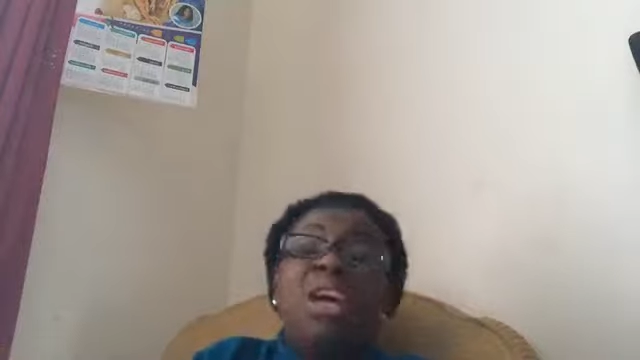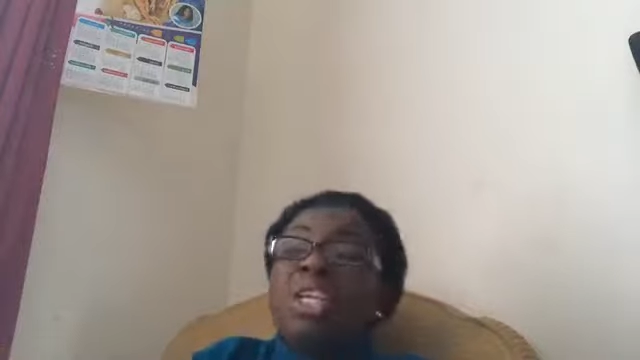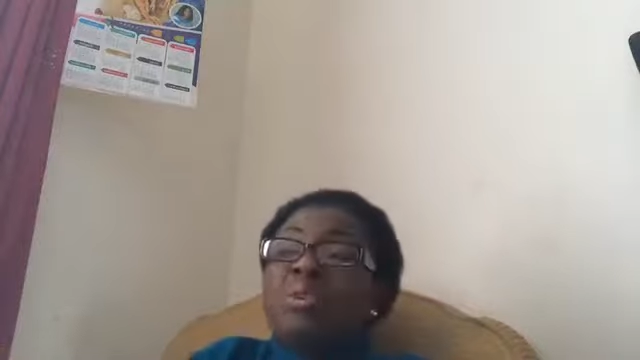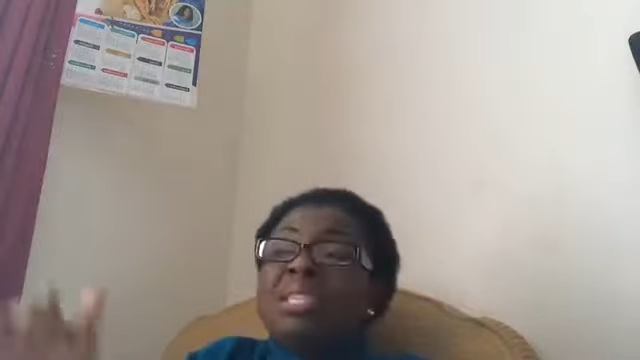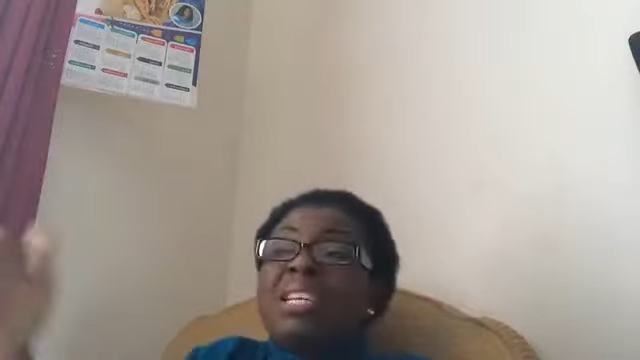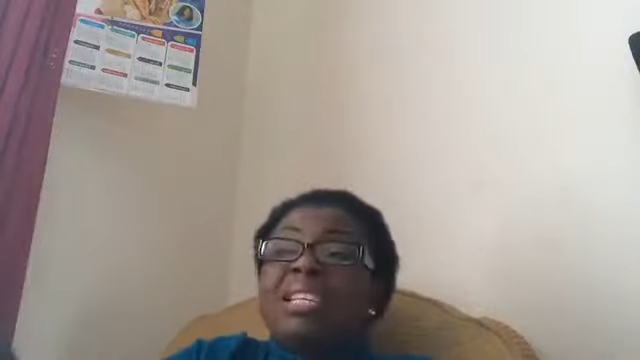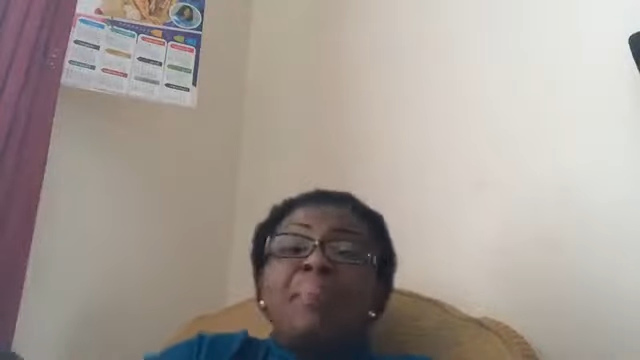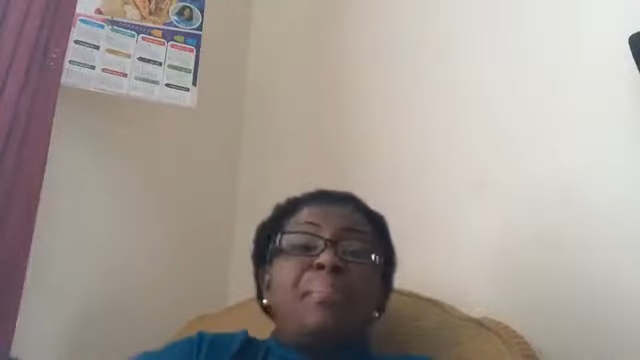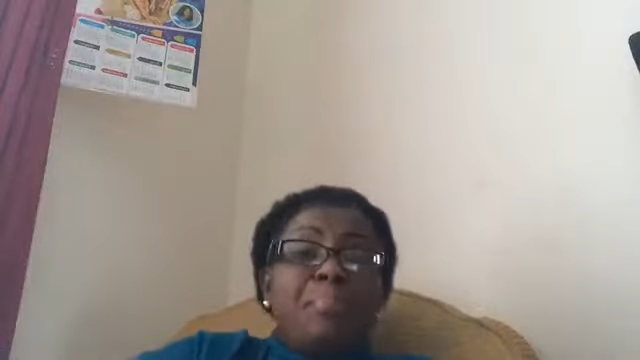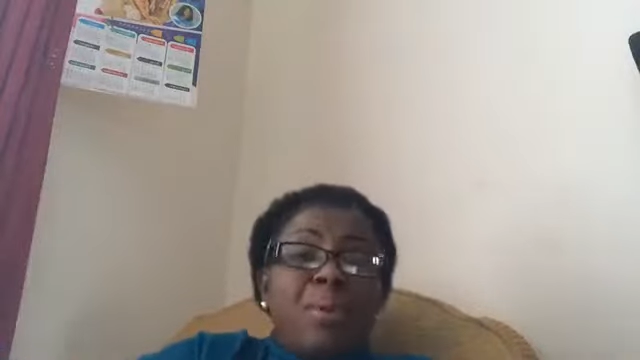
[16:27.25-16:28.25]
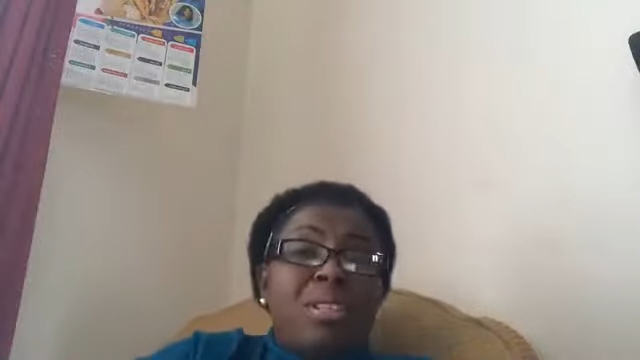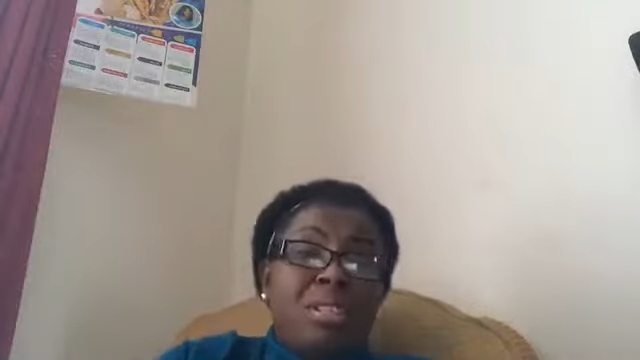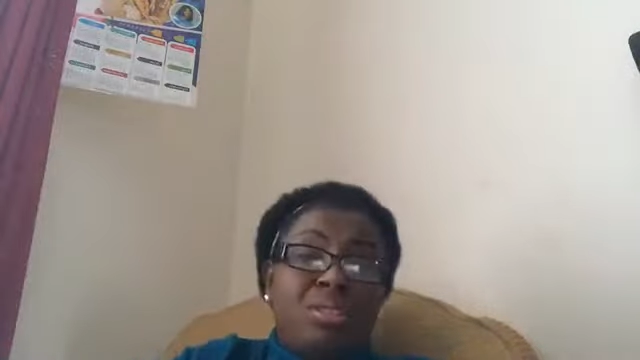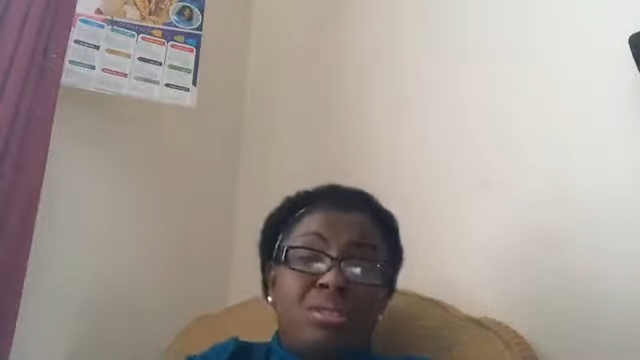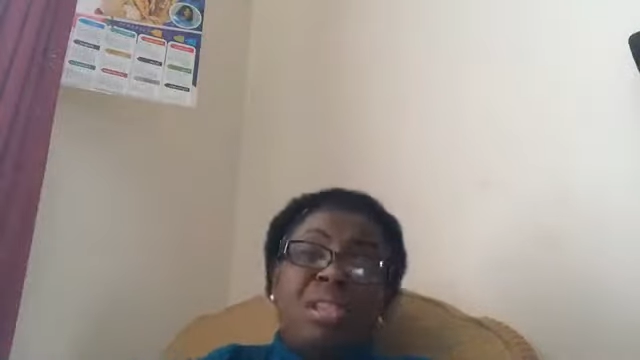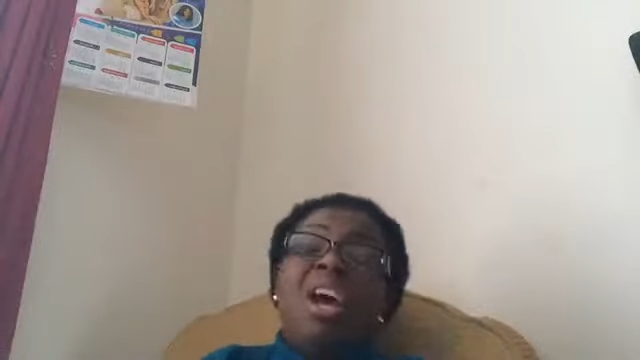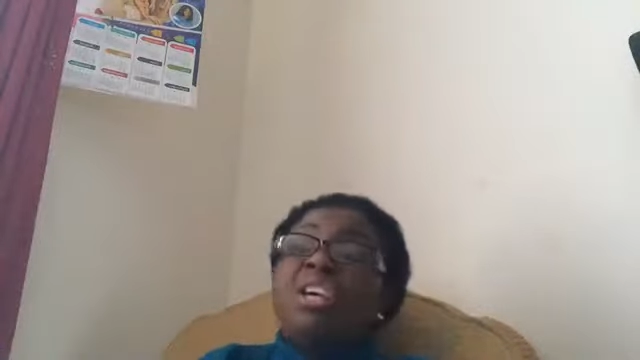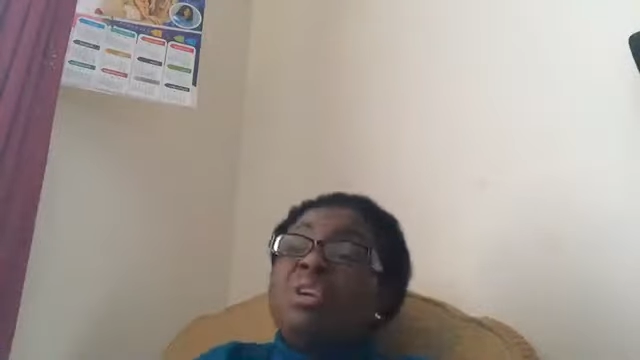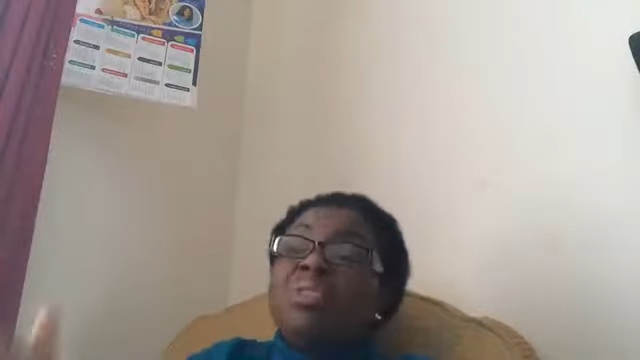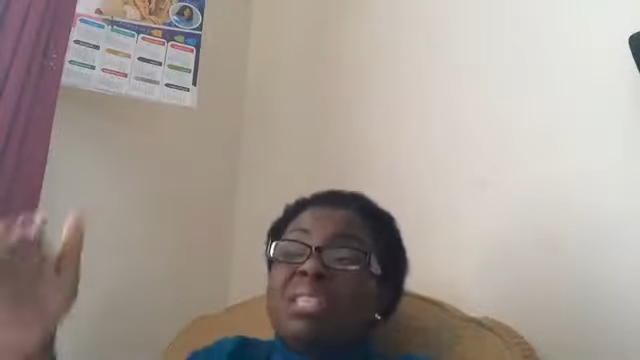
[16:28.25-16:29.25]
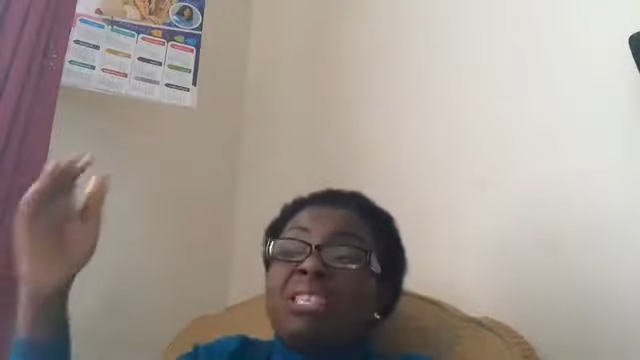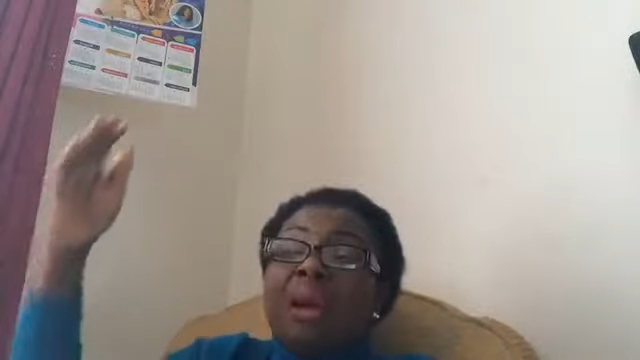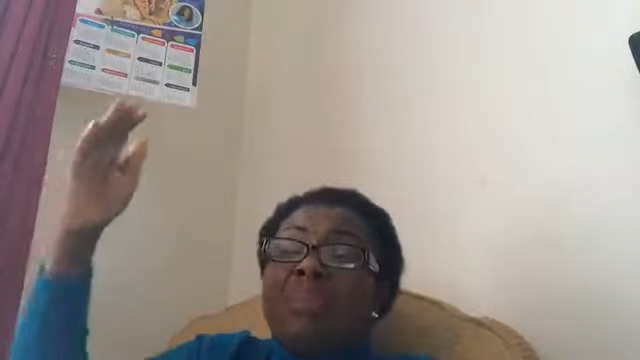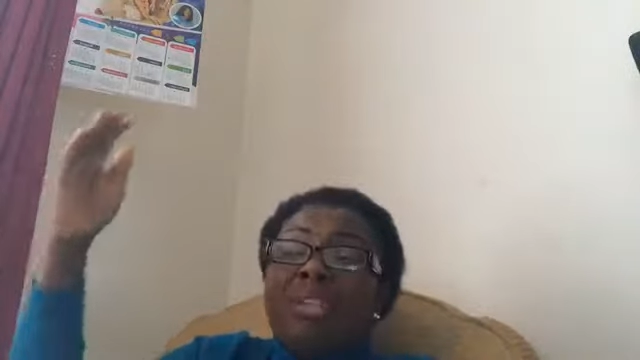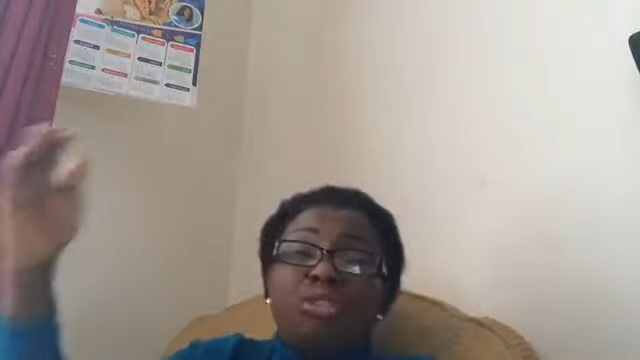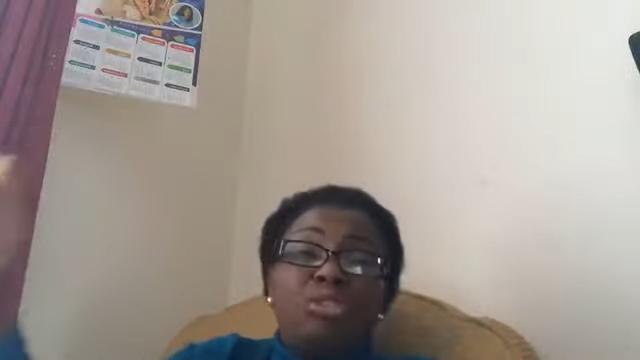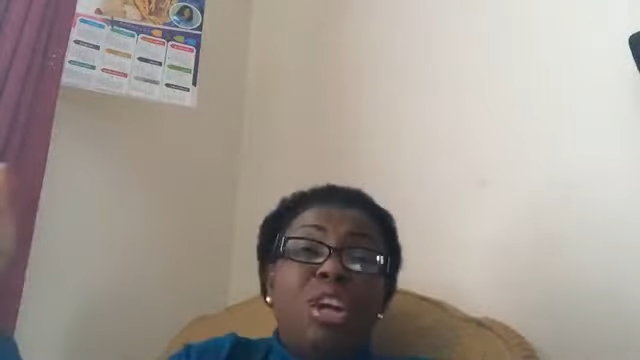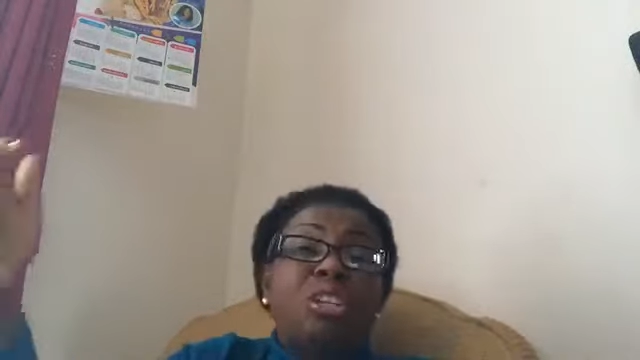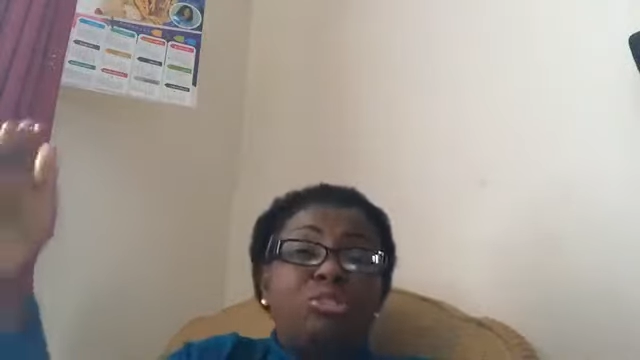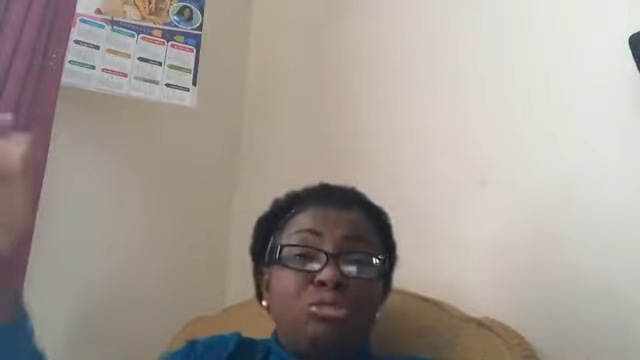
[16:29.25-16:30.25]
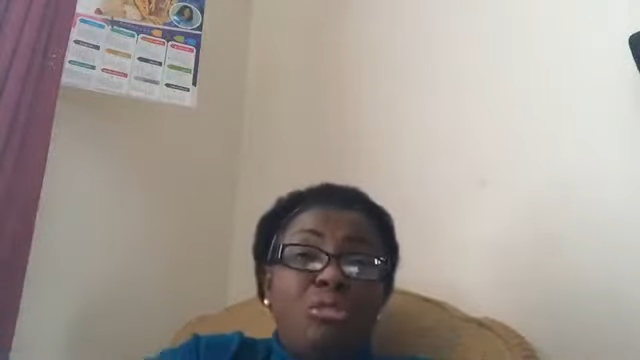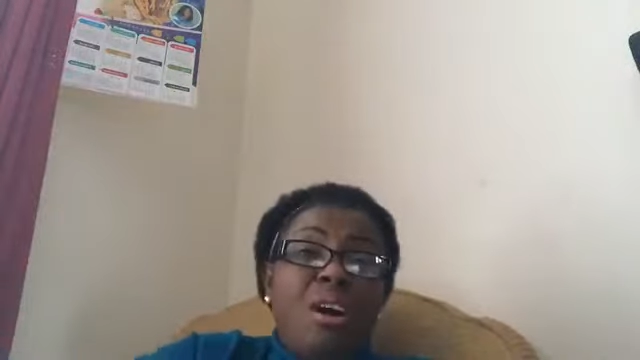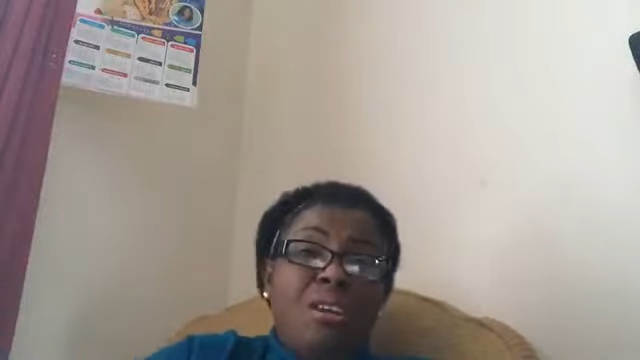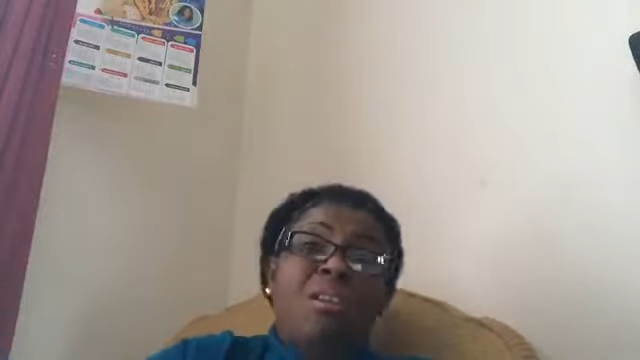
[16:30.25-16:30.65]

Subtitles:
You will see them prostitutes. You will see them a drunk.